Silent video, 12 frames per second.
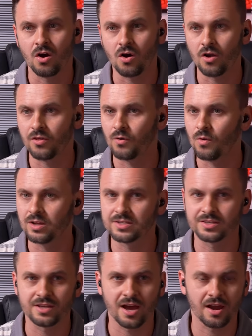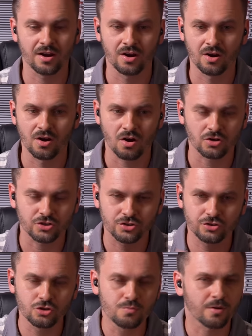are the ones that are
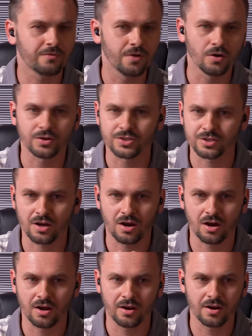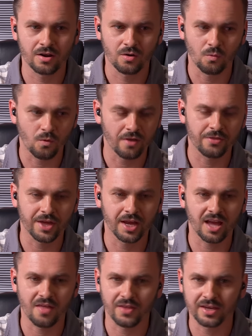super focused on one
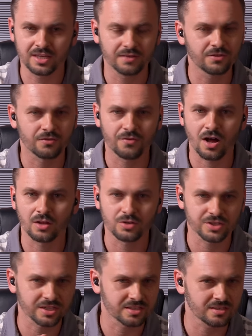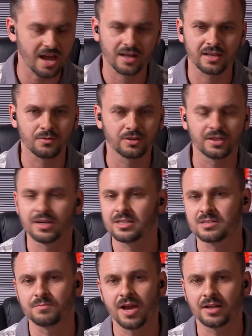thing and they give their followers exactly what they
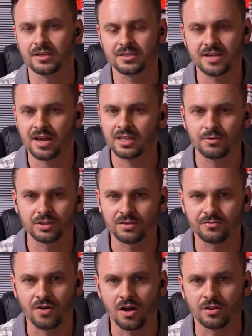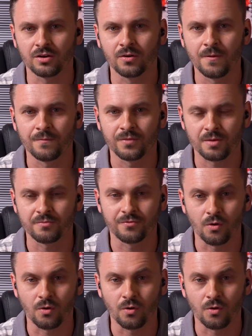expect, exactly what they follow them